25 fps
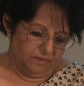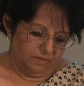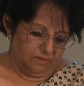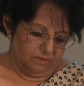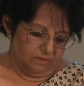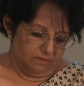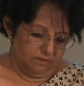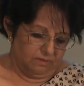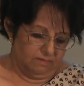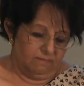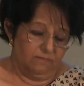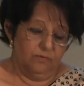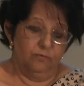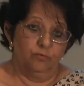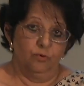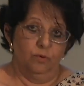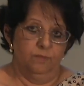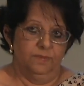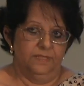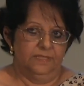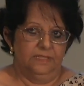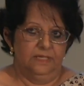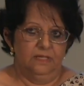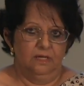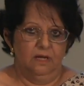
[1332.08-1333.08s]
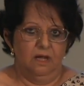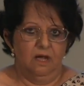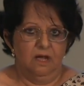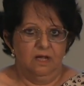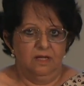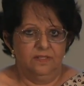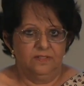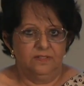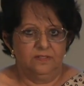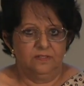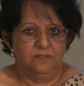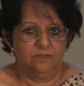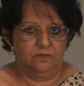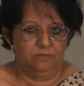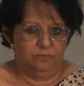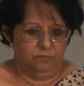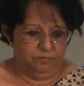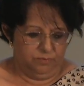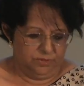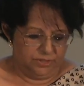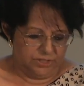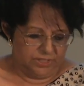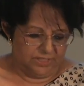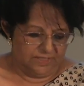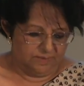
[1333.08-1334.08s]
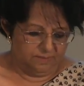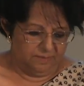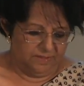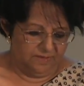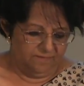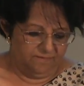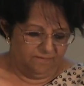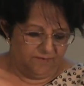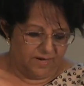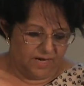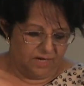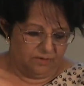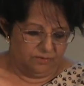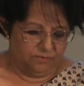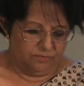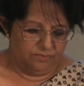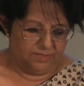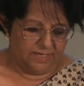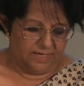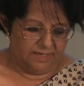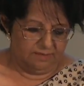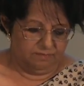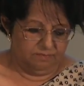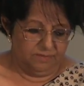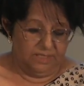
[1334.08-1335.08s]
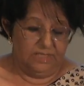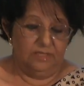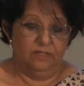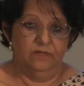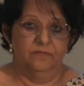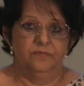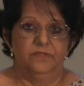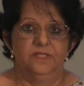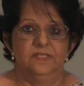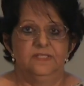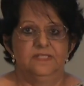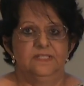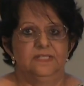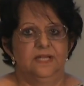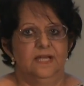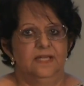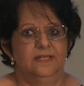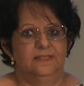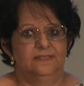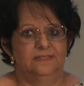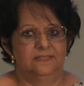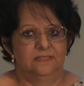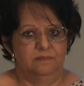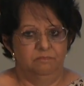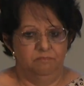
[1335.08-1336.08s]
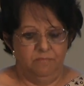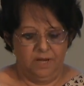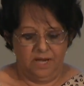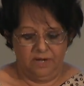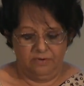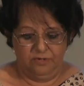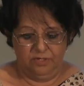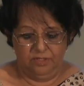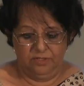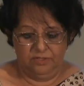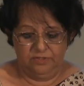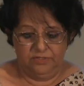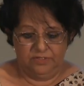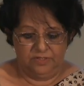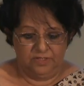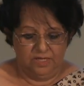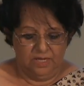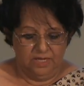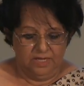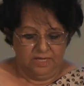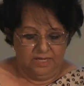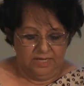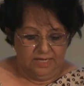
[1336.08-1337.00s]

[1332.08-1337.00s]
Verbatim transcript: uh, Roman glass, which has been found at many of these sites in burials.